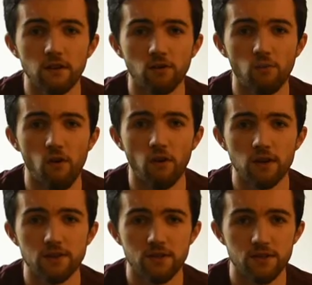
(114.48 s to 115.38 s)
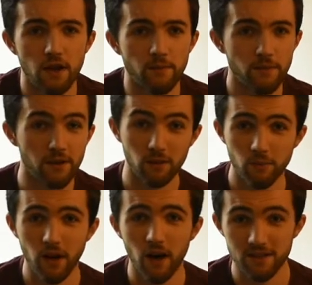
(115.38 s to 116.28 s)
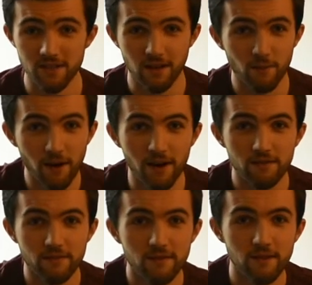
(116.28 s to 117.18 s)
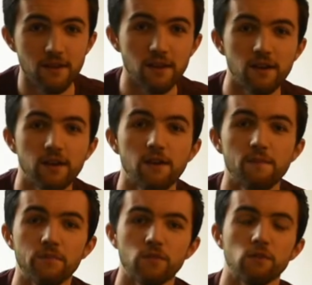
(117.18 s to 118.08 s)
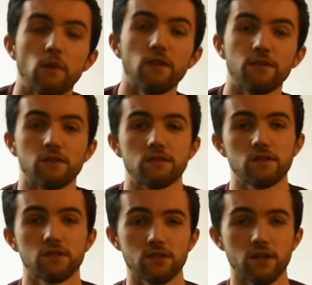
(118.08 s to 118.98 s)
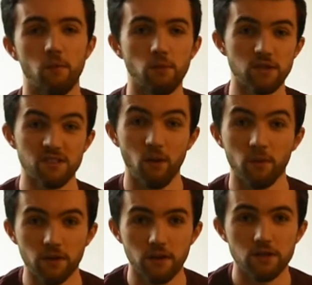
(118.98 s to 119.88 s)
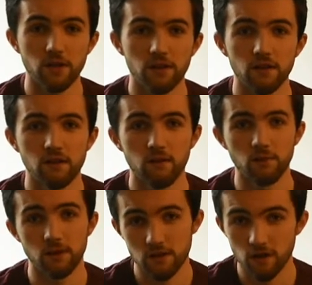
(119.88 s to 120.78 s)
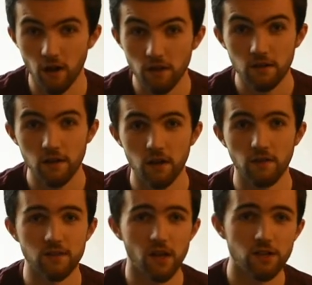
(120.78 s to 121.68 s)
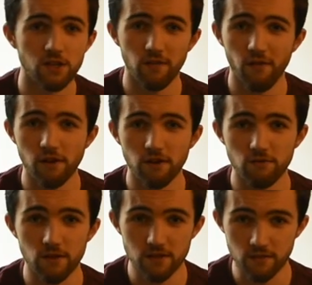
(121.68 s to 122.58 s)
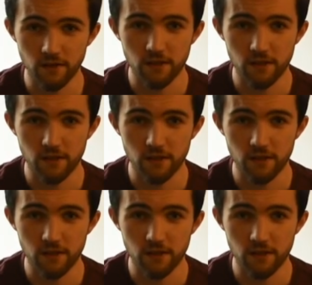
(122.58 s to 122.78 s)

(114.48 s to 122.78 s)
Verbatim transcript: look more or less the same and could be hard to tell apart. You might think this is just companies copying each other, but it's not and there's actually a very good reason for